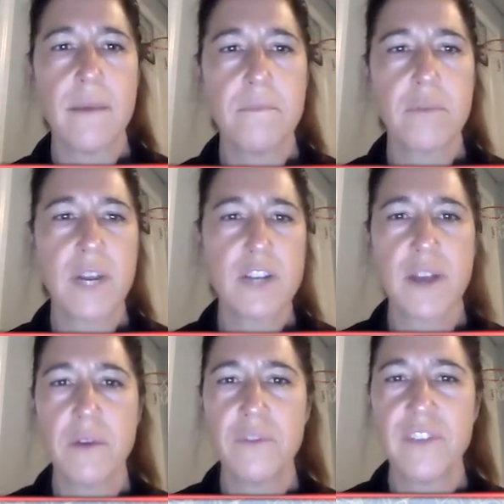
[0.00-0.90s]
pressure
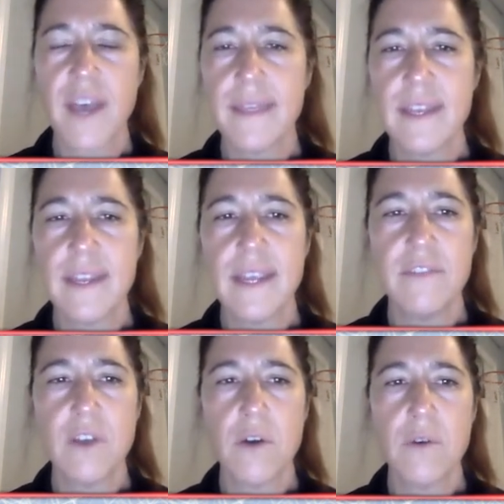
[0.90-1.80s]
outside the D
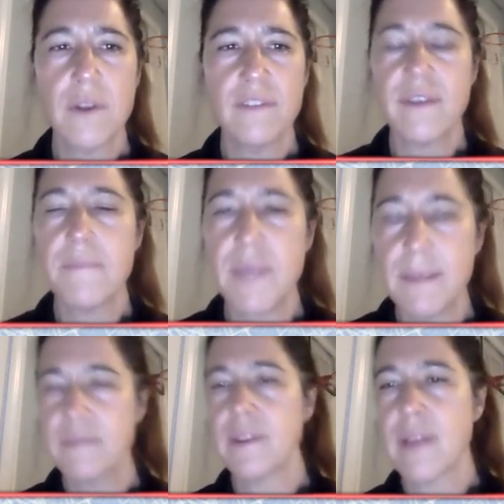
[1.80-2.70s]
zone is some
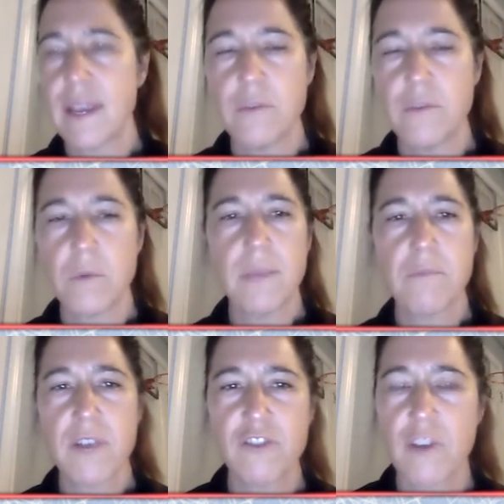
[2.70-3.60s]
teams like to really
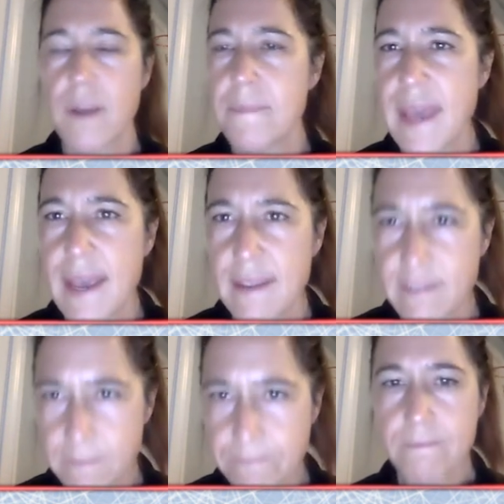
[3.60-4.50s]
pressure up the
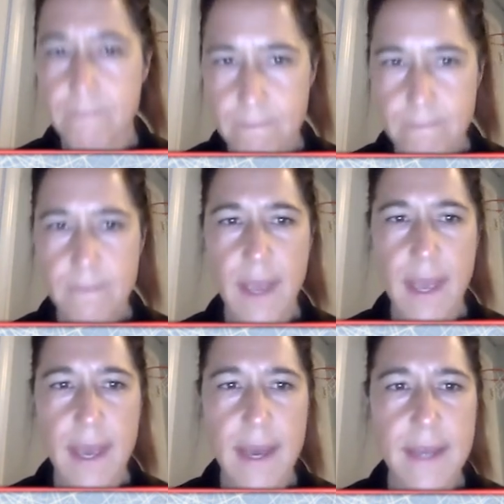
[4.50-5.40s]
ice
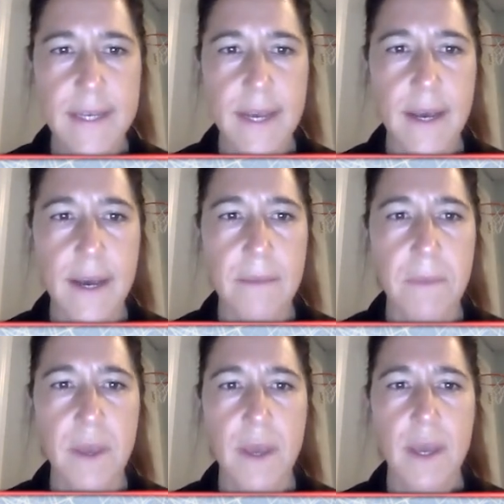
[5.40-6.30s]
and
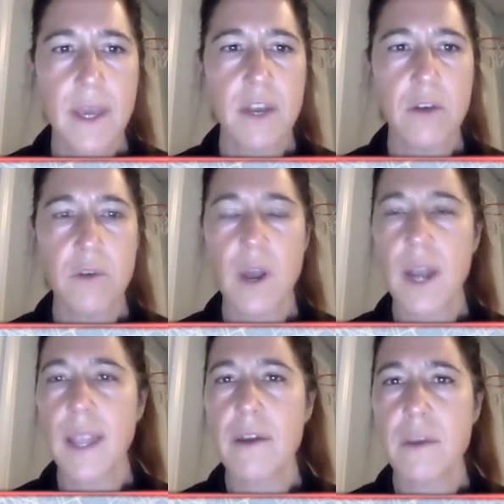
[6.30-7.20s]
not
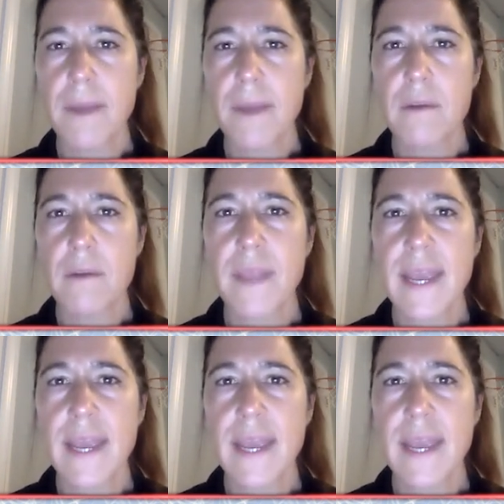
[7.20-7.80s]
allow your power play